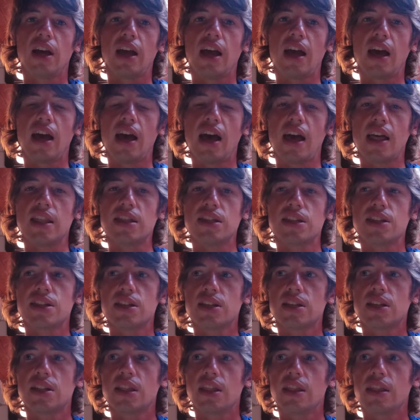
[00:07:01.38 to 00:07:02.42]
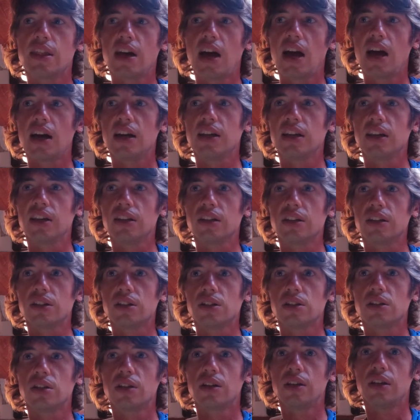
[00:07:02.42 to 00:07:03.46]
and that
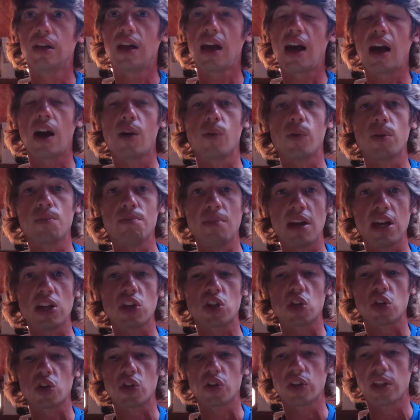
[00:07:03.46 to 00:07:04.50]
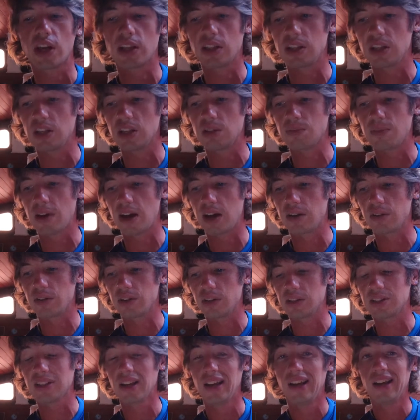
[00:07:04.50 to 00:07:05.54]
is how we make sure that these
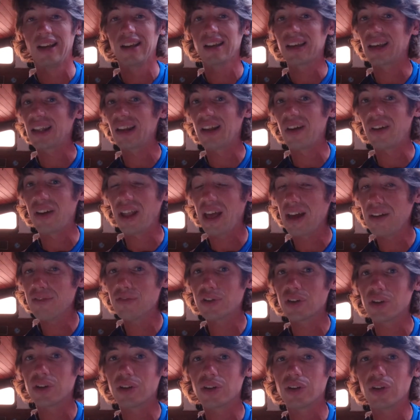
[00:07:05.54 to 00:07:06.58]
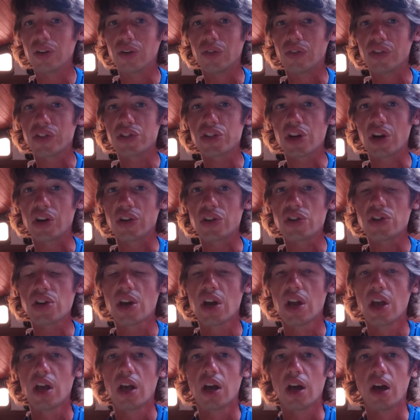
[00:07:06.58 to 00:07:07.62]
batteries cannot ever overcharge.
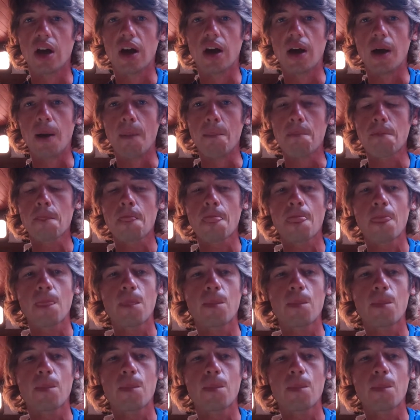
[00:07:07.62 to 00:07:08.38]
And